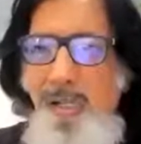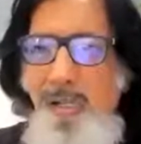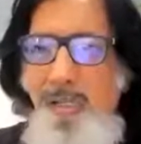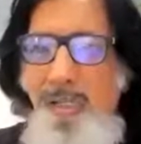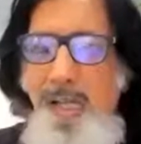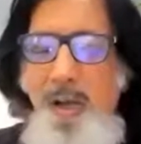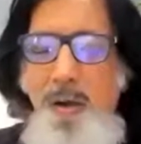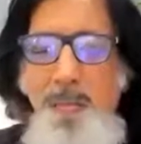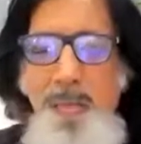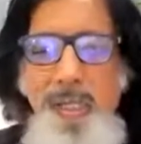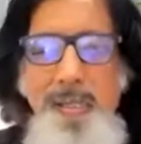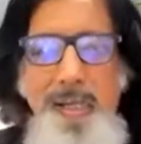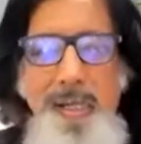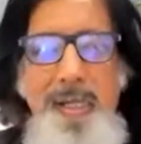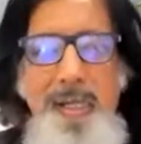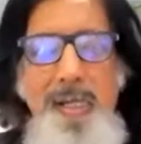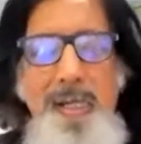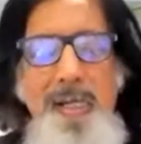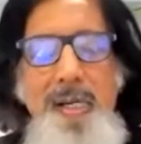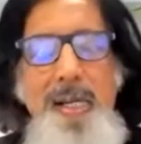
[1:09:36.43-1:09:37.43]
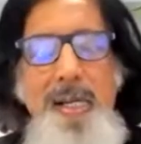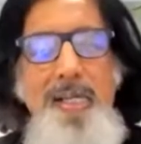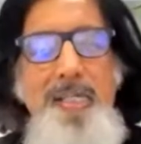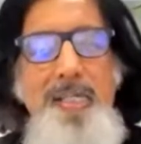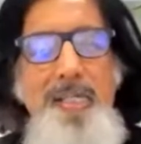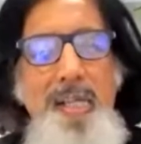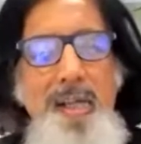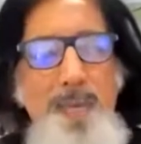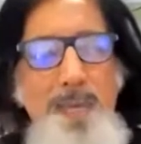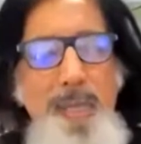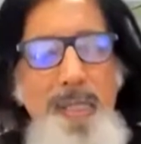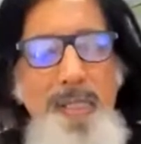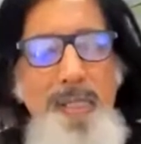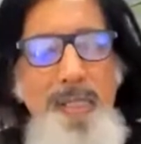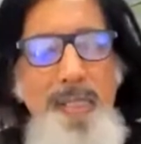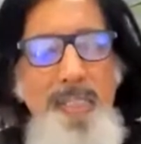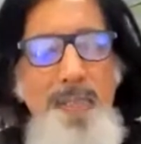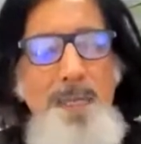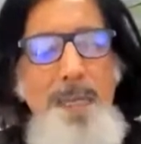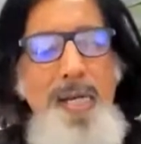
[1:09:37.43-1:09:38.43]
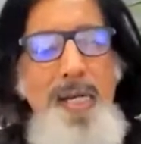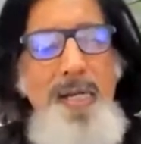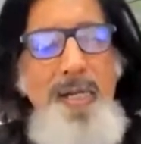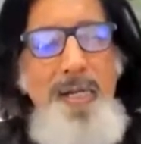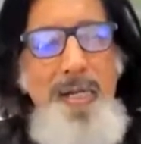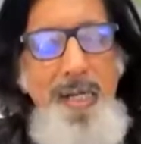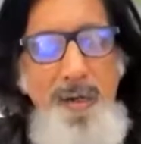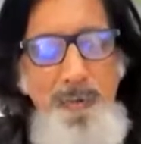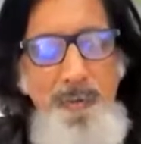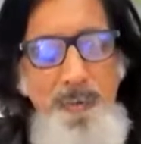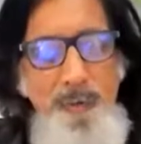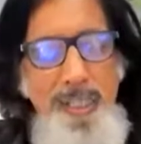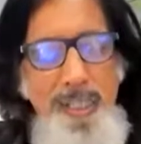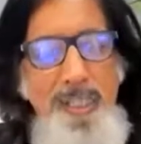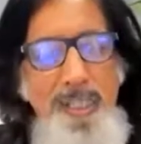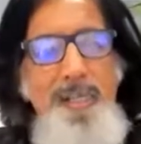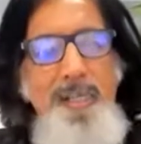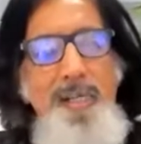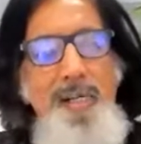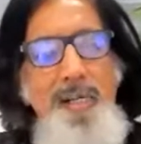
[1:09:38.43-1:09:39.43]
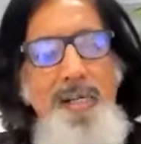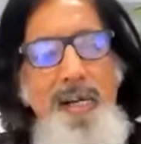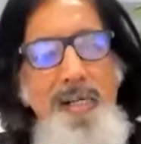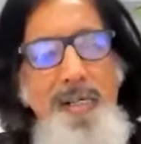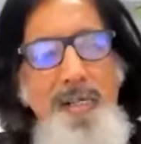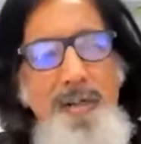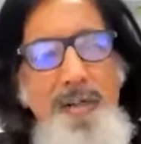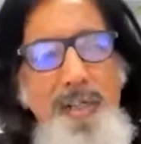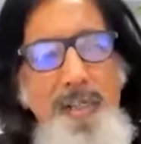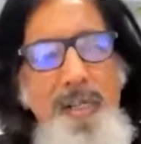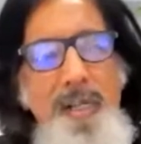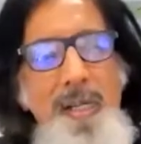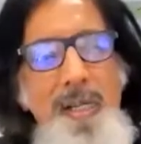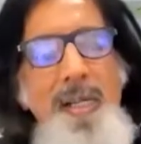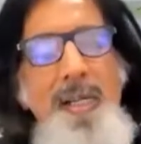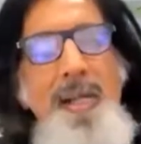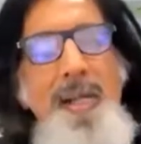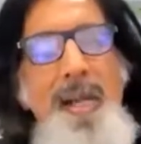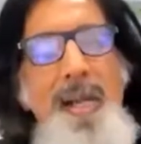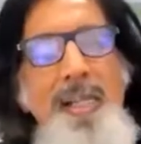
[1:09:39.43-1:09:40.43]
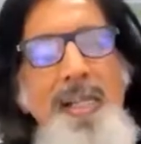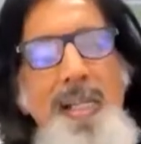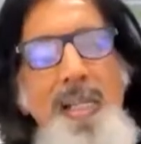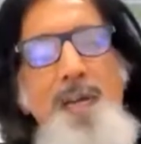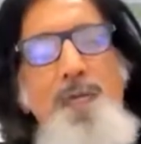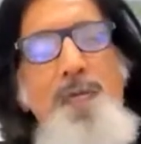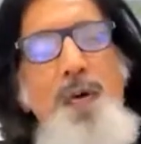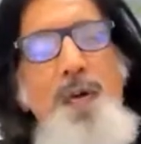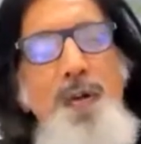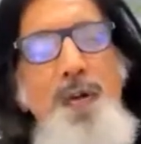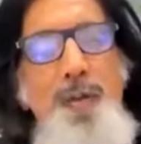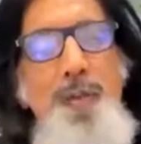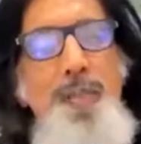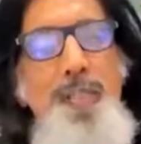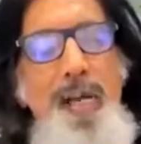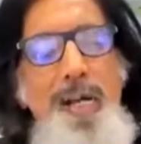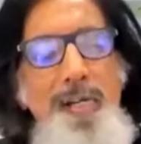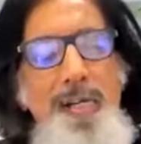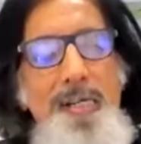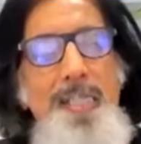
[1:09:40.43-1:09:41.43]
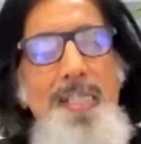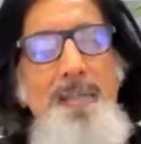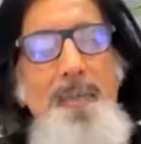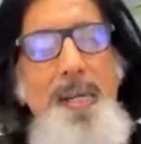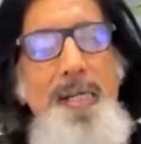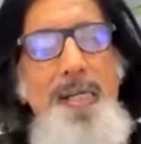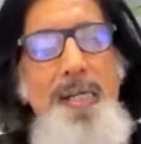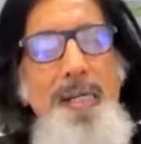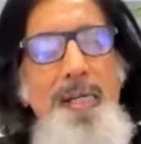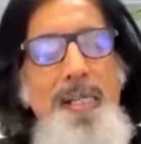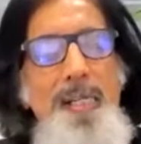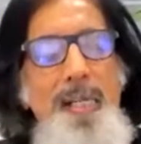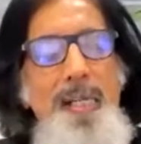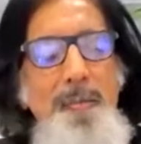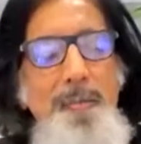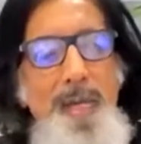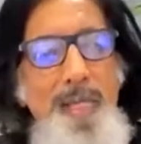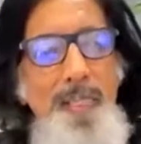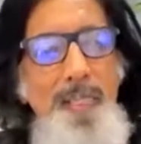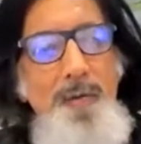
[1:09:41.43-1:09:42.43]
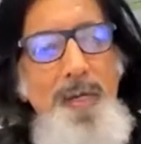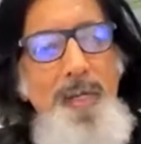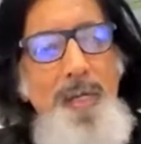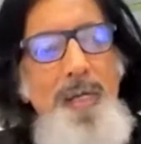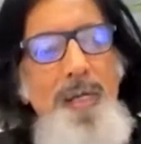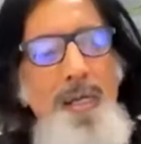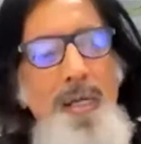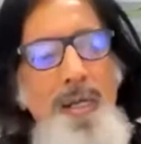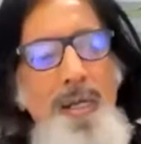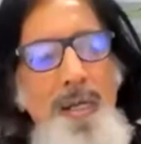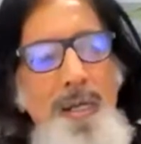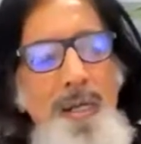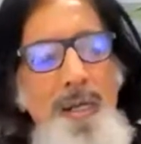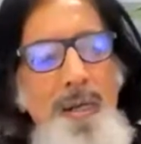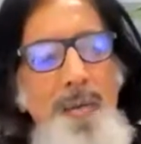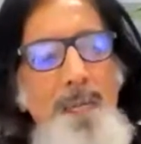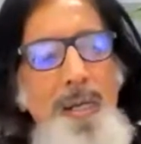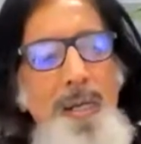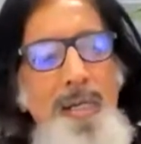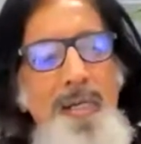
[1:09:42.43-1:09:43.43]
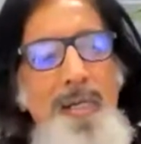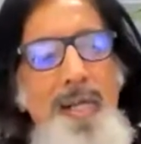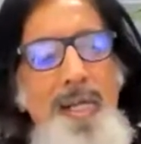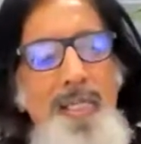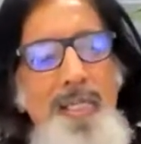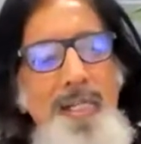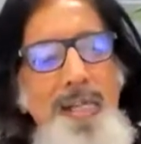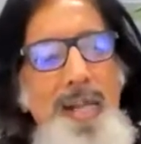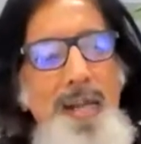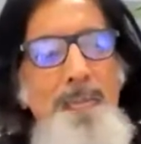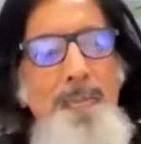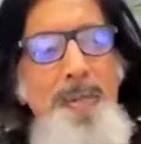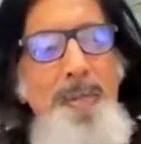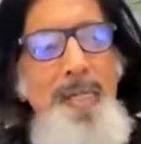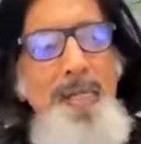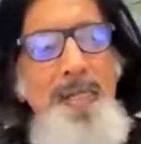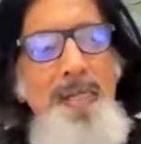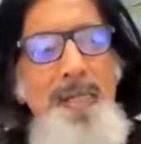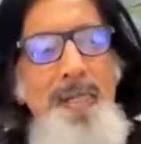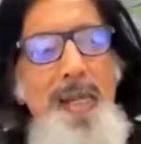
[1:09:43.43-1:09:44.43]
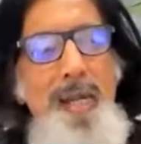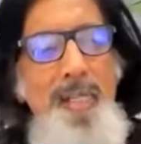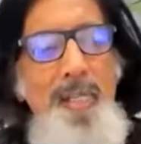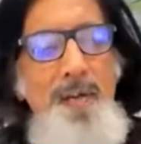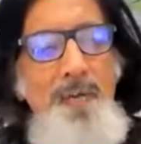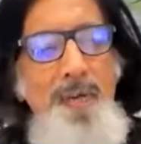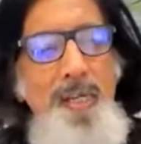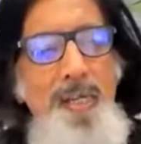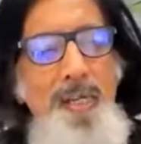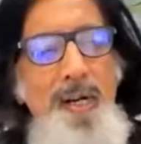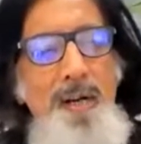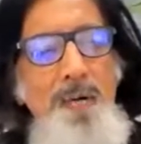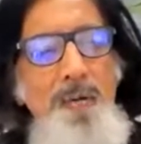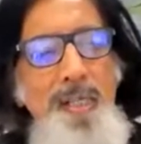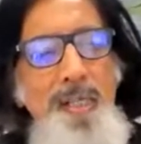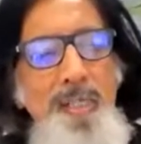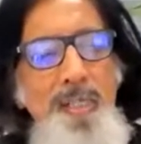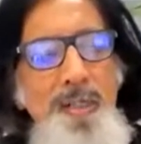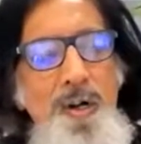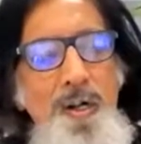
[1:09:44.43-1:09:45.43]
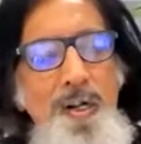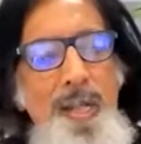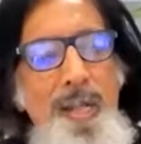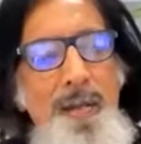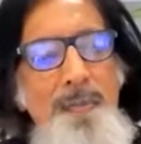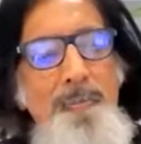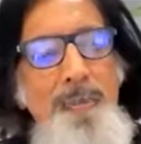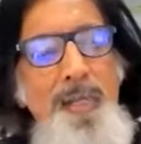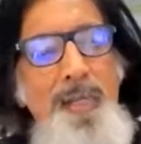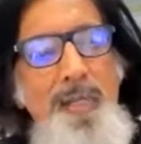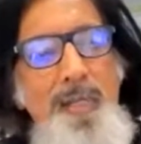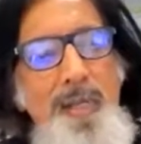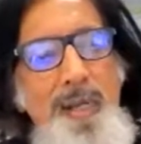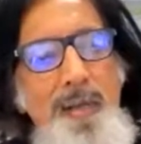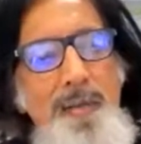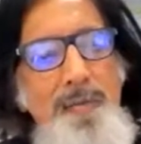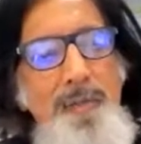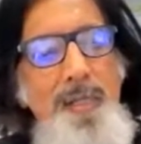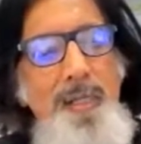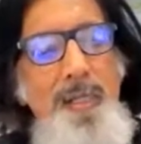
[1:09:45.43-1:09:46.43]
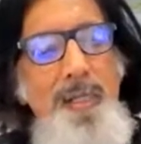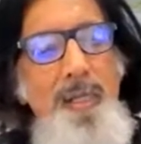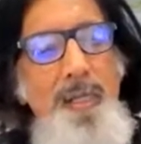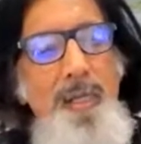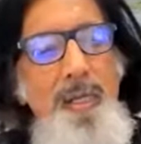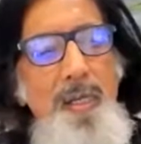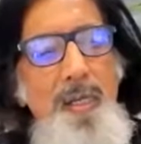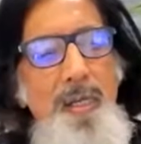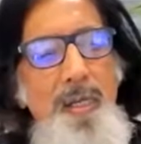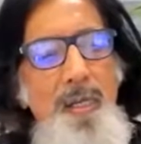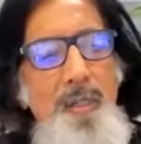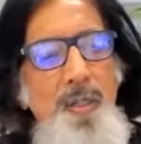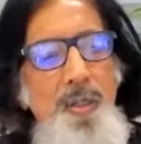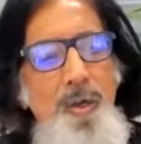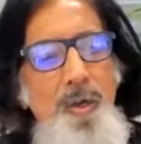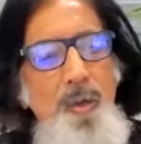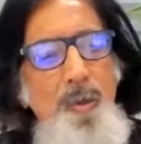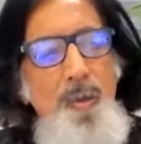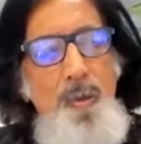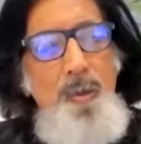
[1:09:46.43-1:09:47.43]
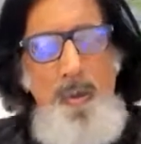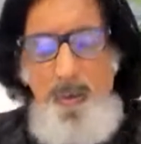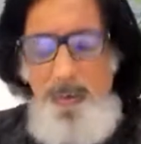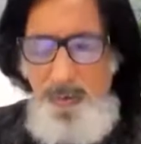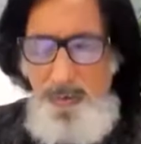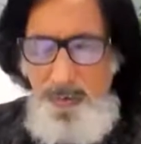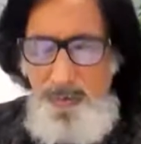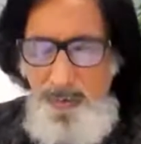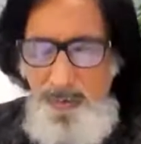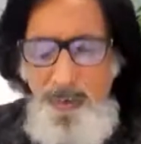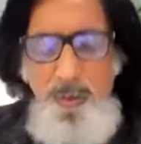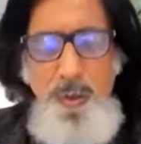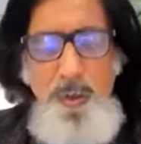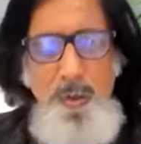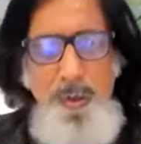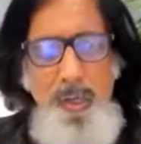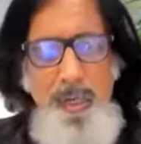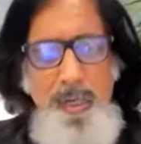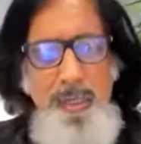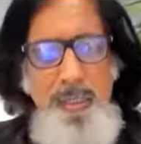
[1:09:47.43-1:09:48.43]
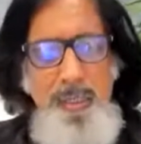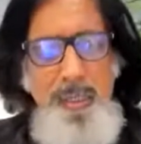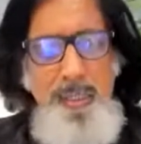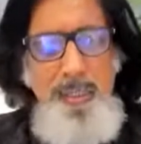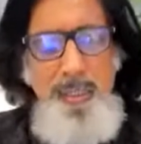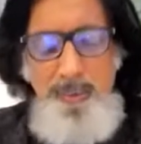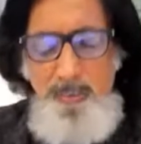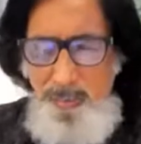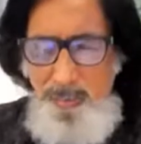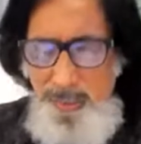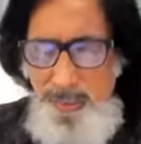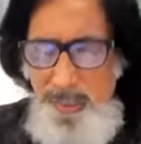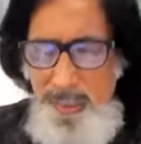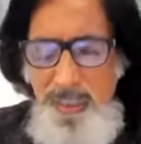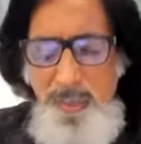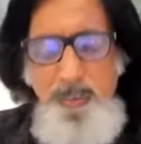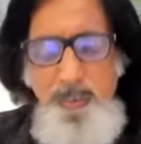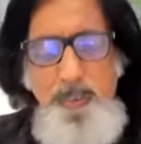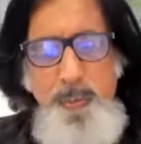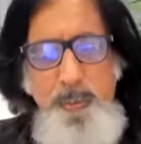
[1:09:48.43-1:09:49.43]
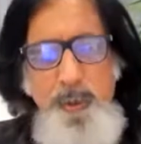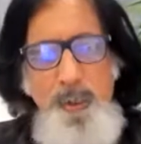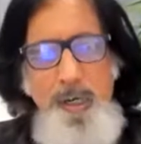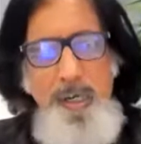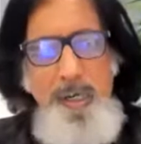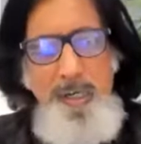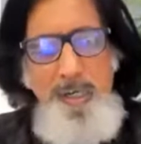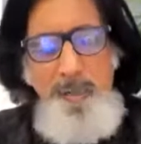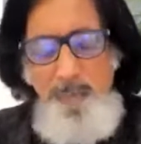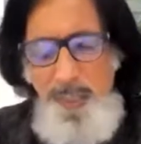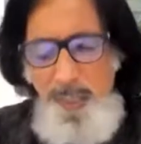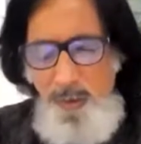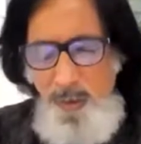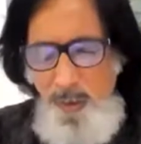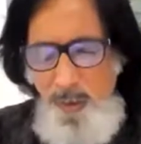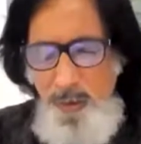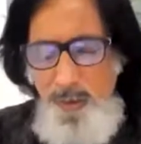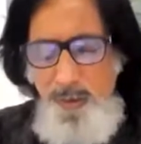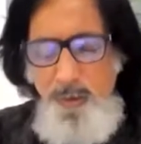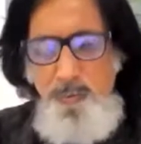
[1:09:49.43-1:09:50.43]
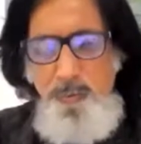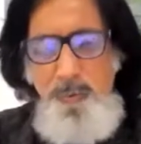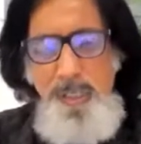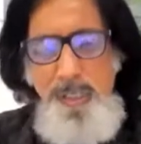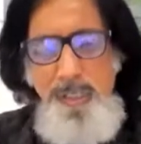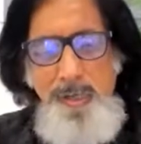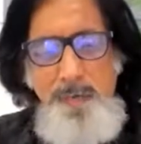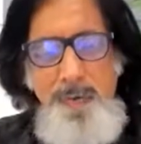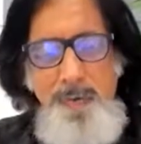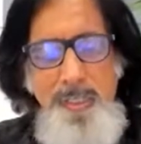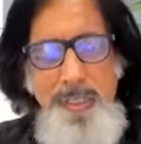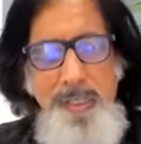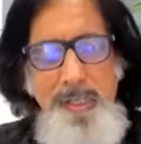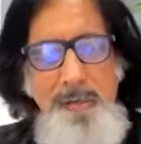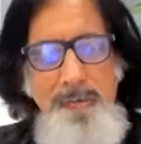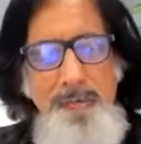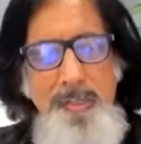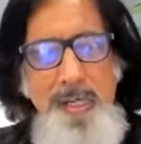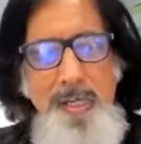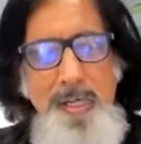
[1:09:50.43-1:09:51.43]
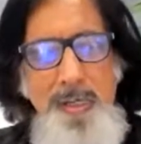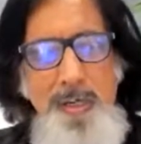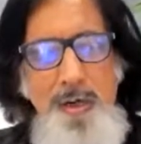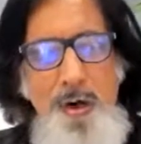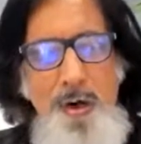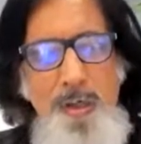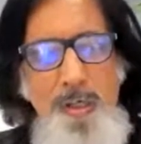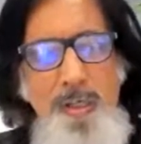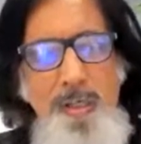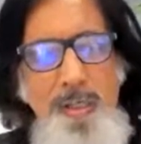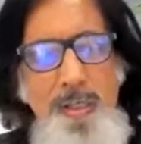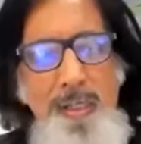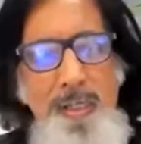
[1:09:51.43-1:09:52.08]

they have been recognized, they have been respected within the country, and therefore you start respecting them as well. But does it happen other way around? It's not happening, I feel. So it is purely because we ourselves are not